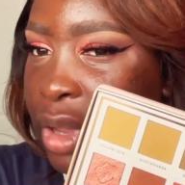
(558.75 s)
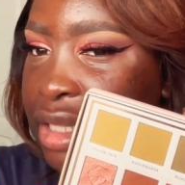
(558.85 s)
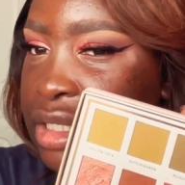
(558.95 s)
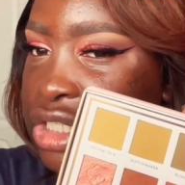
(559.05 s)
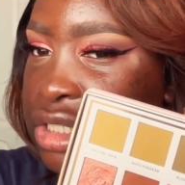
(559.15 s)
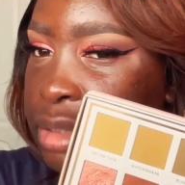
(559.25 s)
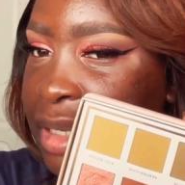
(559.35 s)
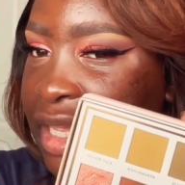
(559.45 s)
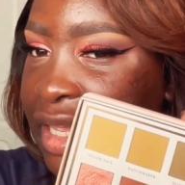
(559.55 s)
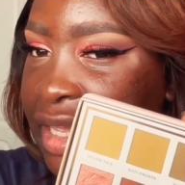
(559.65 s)
And this shimmer
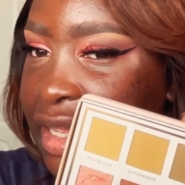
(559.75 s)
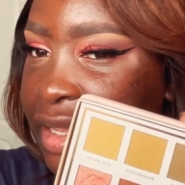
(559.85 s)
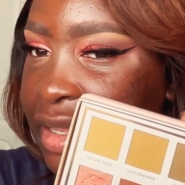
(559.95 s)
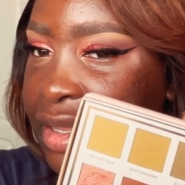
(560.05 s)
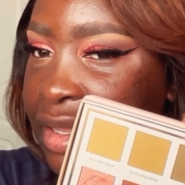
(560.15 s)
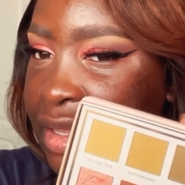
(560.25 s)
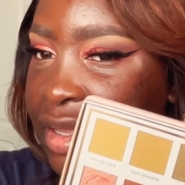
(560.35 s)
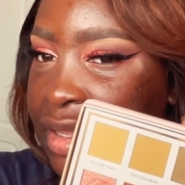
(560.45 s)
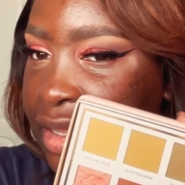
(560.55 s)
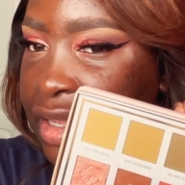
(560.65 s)
here,
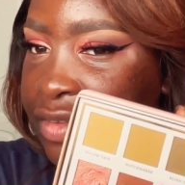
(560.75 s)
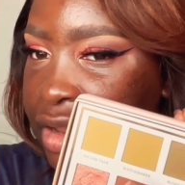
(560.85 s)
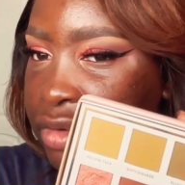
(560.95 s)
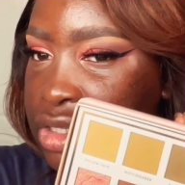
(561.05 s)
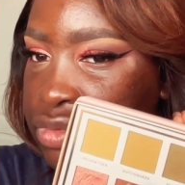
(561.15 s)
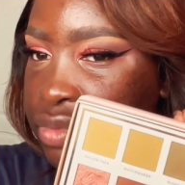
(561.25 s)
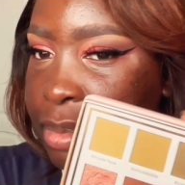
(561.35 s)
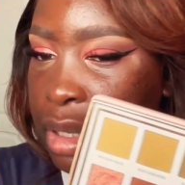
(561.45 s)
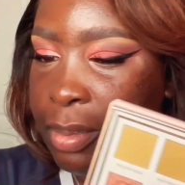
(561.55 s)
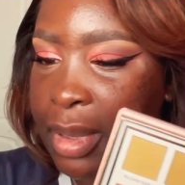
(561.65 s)
if I just rub
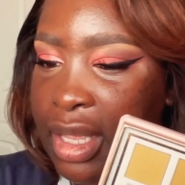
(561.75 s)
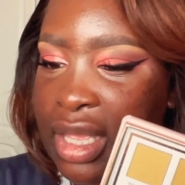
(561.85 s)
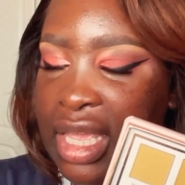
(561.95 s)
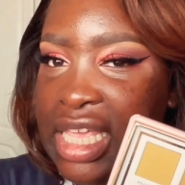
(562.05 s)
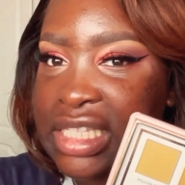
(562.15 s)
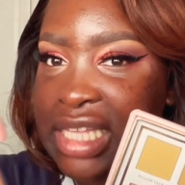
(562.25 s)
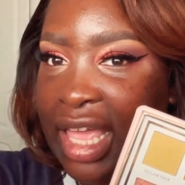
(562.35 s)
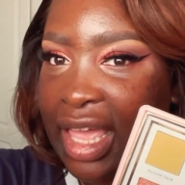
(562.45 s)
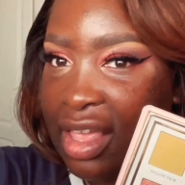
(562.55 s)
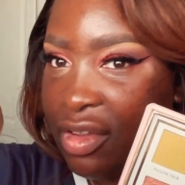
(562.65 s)
it a bit, is
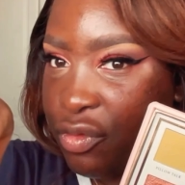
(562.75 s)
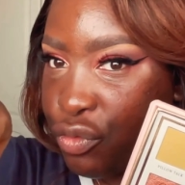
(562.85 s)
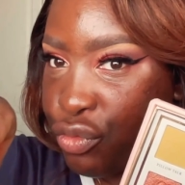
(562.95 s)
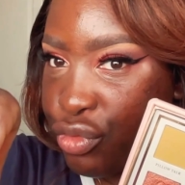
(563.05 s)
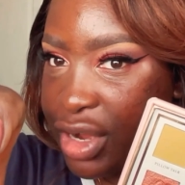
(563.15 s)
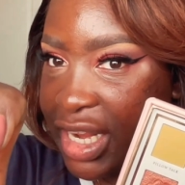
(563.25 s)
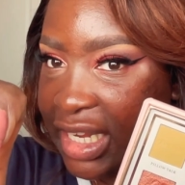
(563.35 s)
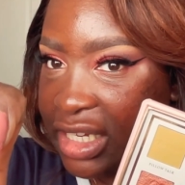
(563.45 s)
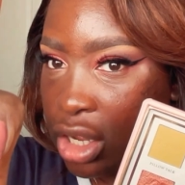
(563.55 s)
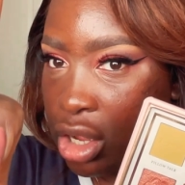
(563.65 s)

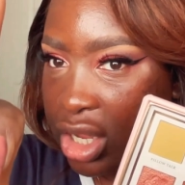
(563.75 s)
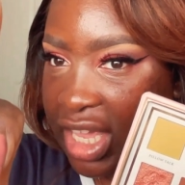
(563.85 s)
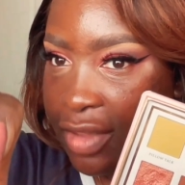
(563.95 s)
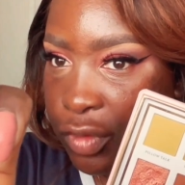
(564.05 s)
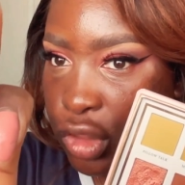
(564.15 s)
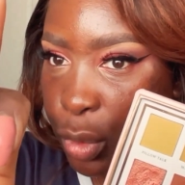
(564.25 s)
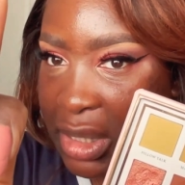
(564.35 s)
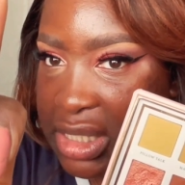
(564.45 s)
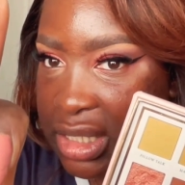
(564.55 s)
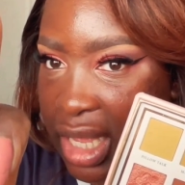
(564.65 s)
really dark, even though
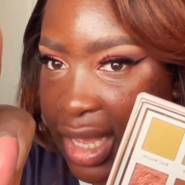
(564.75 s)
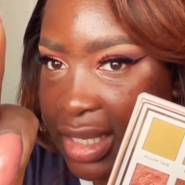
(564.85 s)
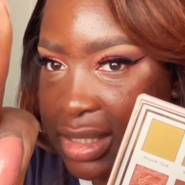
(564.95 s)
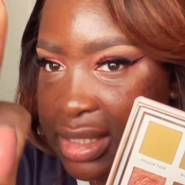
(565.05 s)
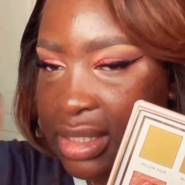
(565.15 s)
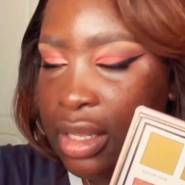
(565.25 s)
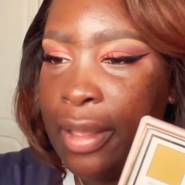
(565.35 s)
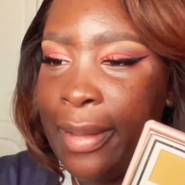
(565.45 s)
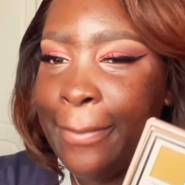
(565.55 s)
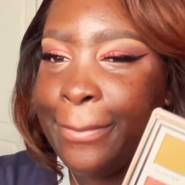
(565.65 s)
it's nice,
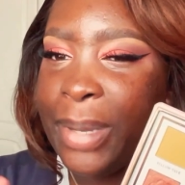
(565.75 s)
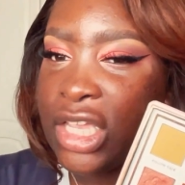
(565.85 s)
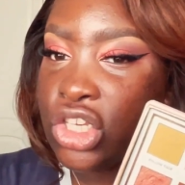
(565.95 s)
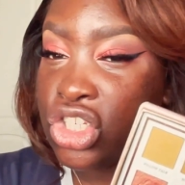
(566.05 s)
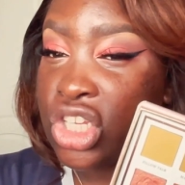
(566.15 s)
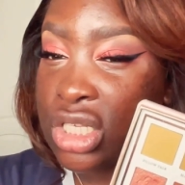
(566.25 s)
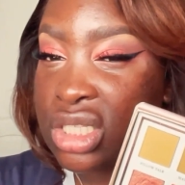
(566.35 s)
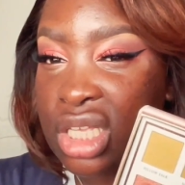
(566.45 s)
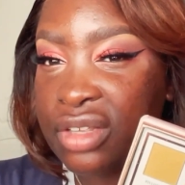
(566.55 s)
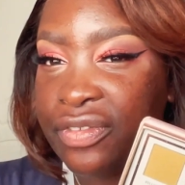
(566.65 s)
but it just
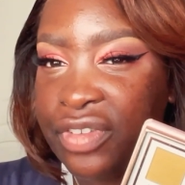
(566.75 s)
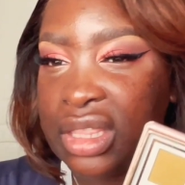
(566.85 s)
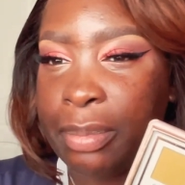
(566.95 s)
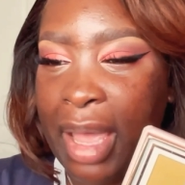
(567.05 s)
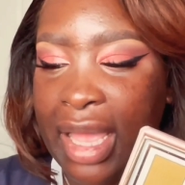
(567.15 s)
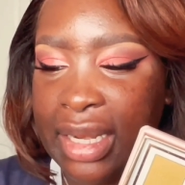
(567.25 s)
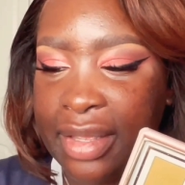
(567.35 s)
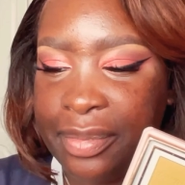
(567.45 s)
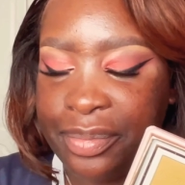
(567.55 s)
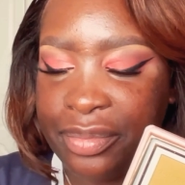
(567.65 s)
doesn't fit the
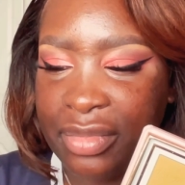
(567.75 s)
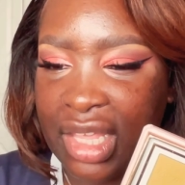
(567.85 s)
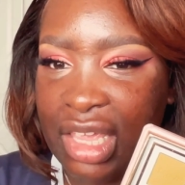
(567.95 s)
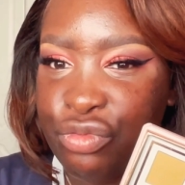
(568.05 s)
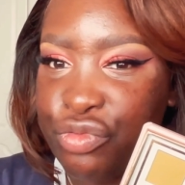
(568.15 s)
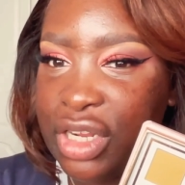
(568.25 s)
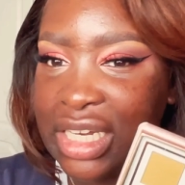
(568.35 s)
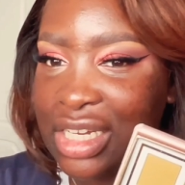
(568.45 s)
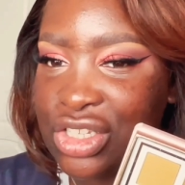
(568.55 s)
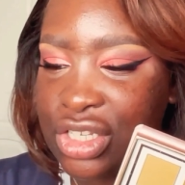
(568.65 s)
palette. It really
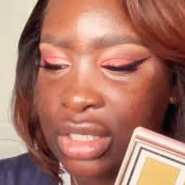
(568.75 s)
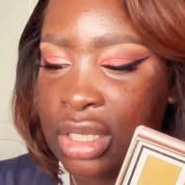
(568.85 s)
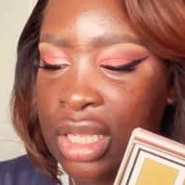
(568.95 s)
doesn't.